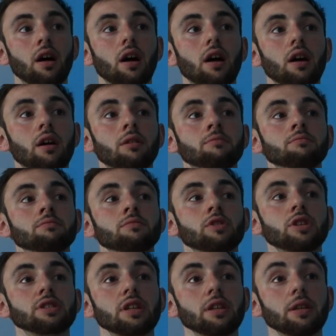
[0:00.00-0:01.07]

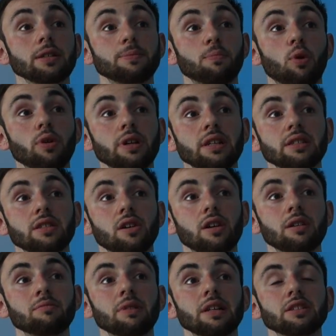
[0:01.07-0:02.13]
Because at this point in
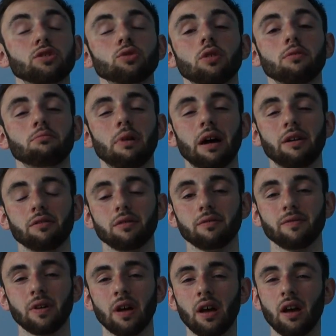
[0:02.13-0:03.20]
time, it's not a matter
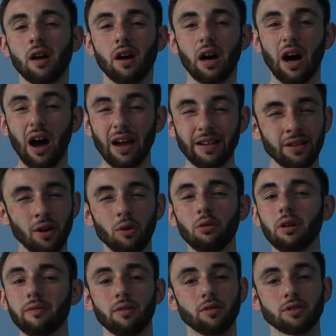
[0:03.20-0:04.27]
of, I
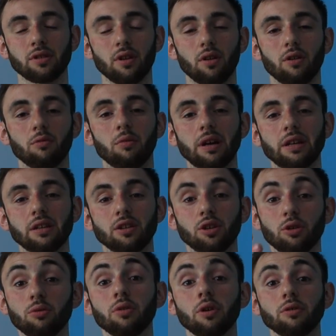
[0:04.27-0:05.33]
know I've lost a lot of weight.
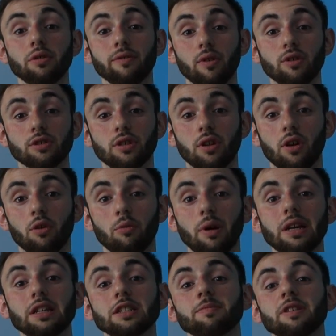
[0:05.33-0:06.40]
You know you've lost a lot of
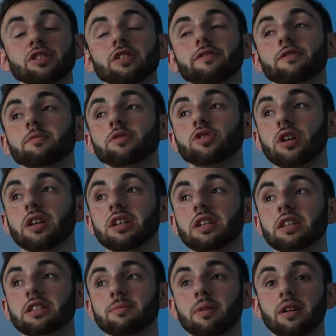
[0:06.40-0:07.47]
weight, especially if you've been
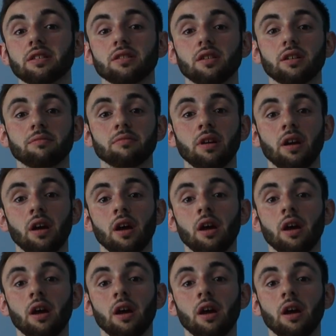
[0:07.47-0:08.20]
training this amount of time.